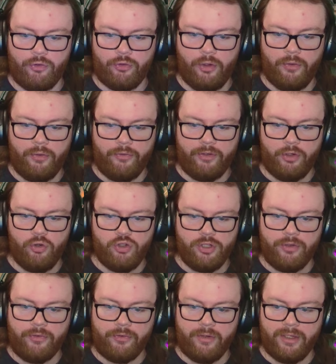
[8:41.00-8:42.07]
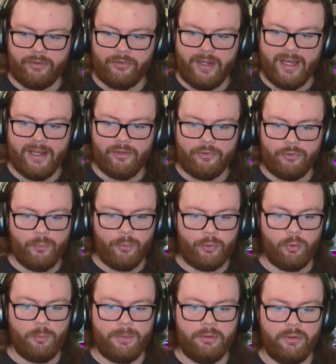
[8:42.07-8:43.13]
to all the synergies Nyx has with
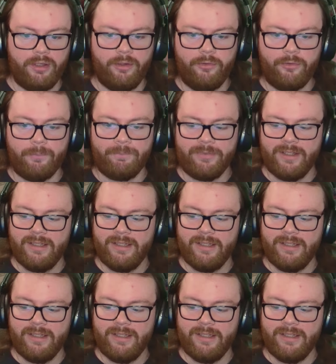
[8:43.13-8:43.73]
her abilities.